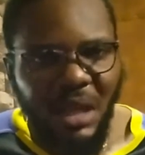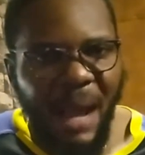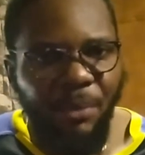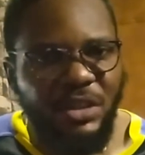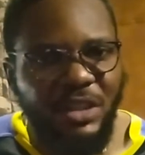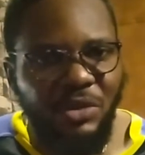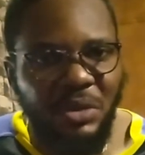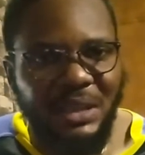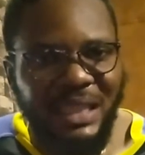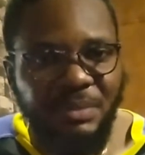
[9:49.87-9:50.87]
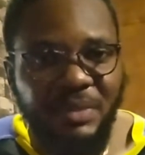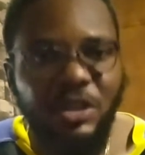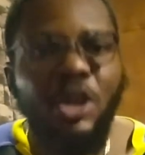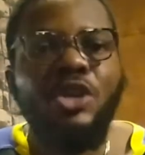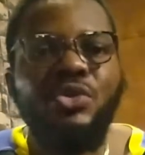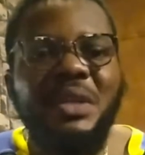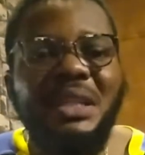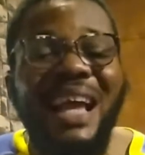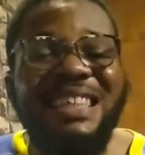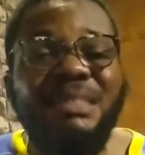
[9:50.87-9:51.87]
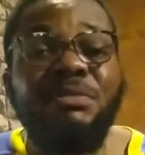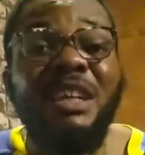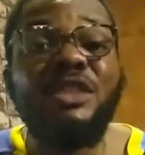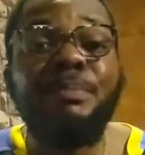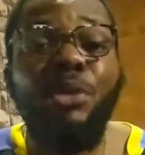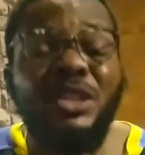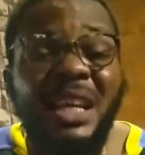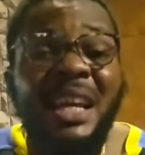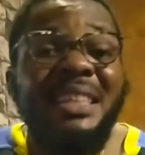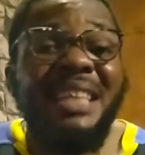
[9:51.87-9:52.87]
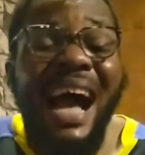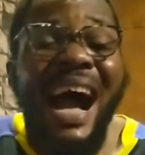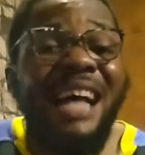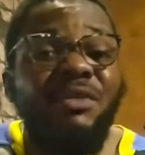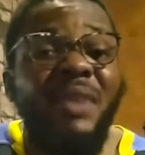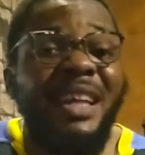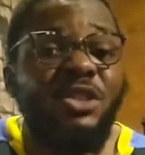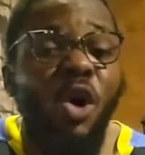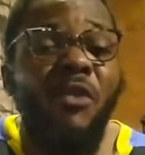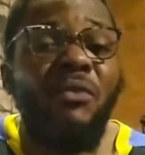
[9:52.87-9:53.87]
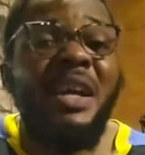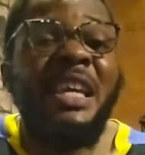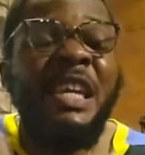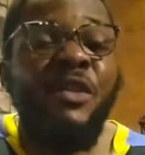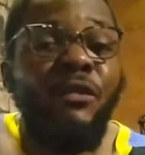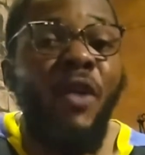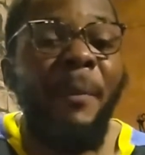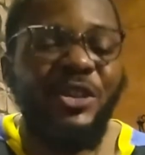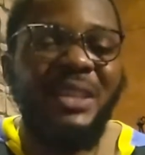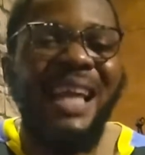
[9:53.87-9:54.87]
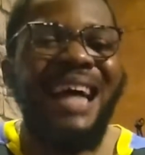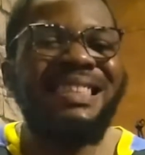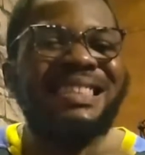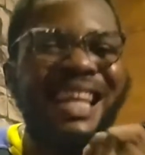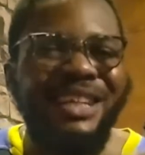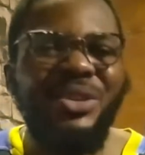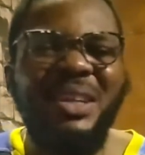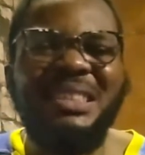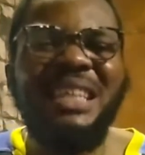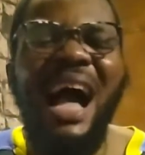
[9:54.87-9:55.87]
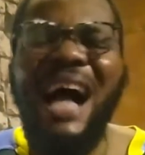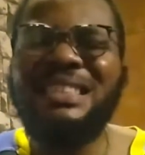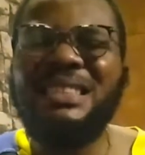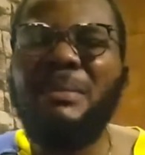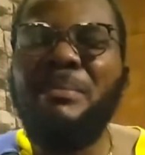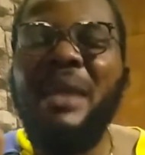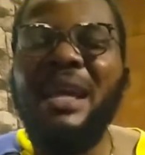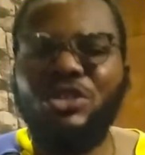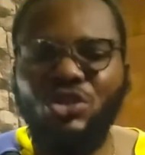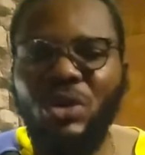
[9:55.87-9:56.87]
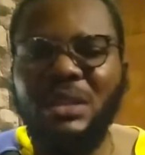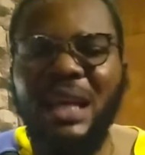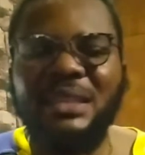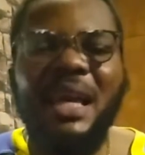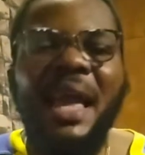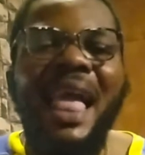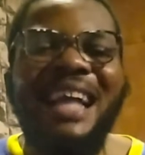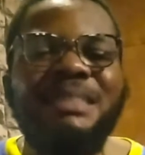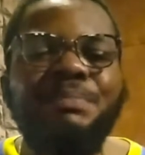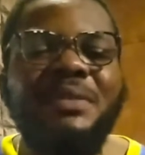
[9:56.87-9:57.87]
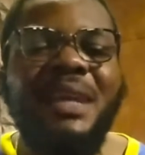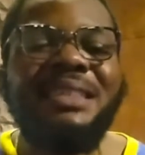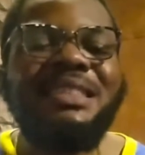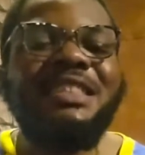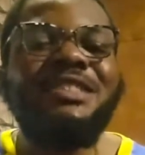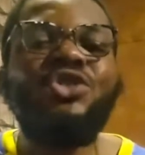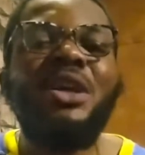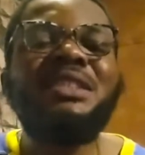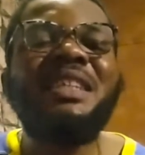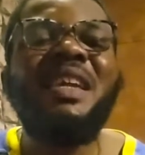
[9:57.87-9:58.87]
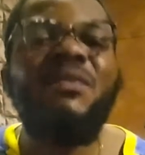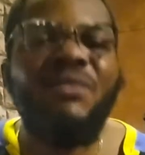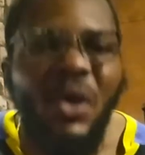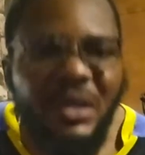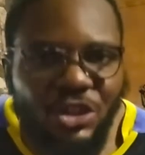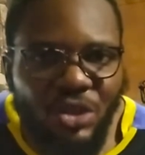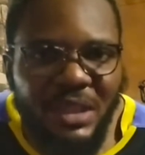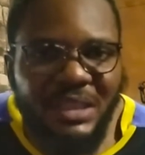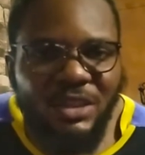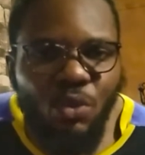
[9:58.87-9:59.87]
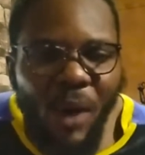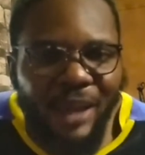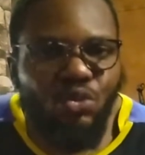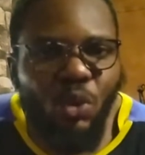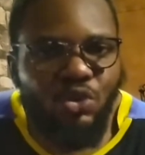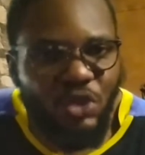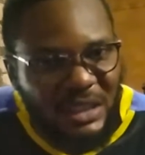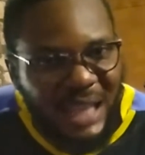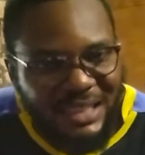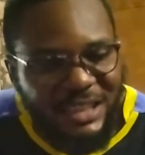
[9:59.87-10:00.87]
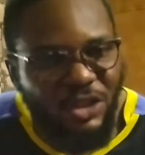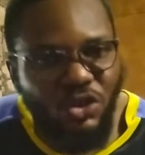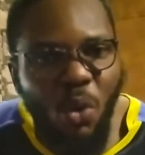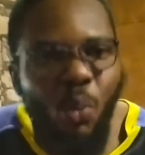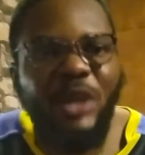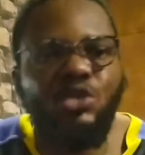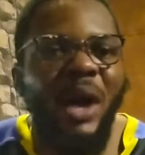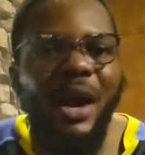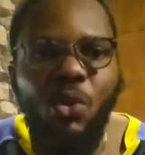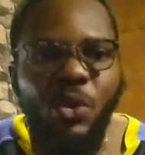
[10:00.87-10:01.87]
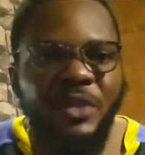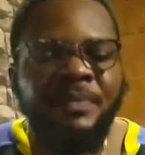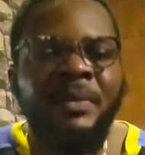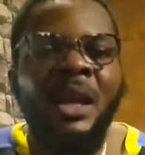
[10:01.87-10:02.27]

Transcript: I'm not saying you don't need experience. You need experience, but the advent of information and technology has made sure that experience is just a foundation. It is where you want to start. It is not where you are going.